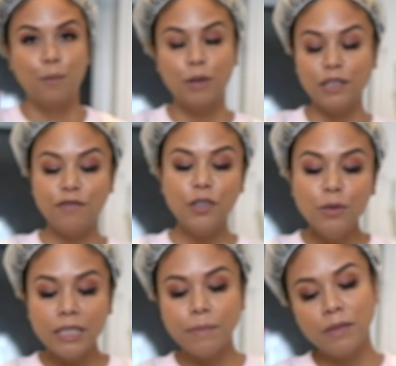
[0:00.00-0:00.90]
but a
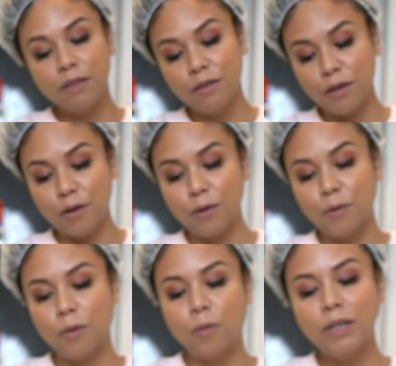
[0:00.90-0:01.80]
few tips to
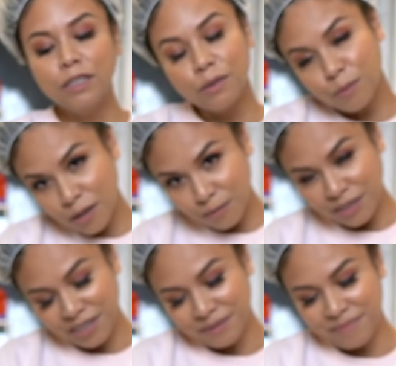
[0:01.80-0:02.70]
know what's wrong
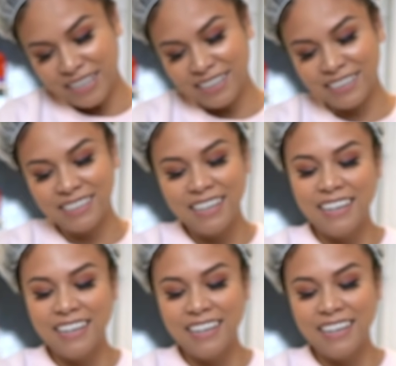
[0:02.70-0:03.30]
with your mix